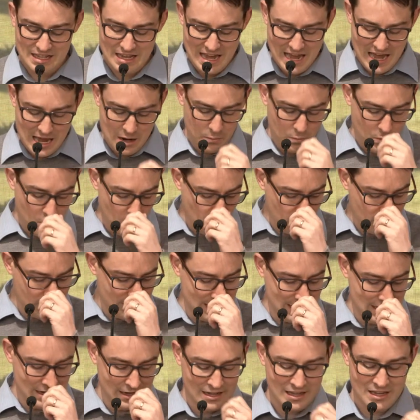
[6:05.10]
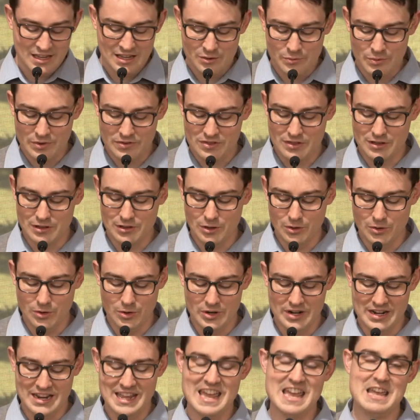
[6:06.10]
and walking with the
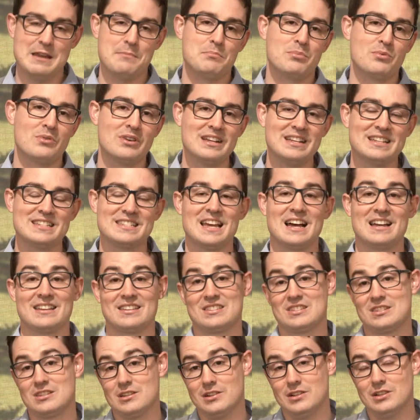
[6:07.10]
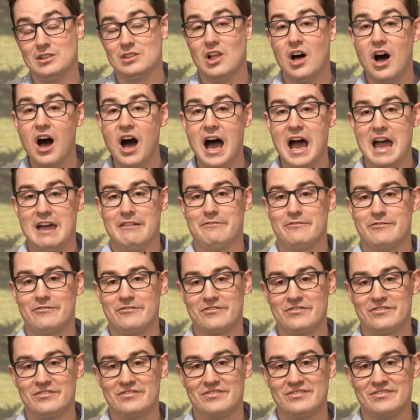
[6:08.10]
Lord. It brings us to
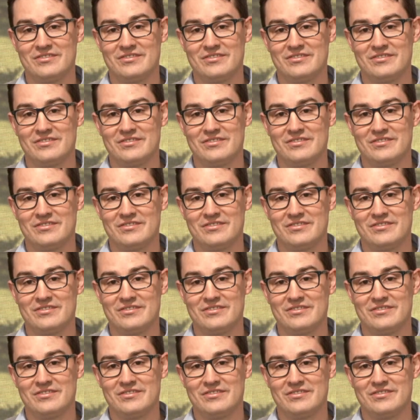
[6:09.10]
life.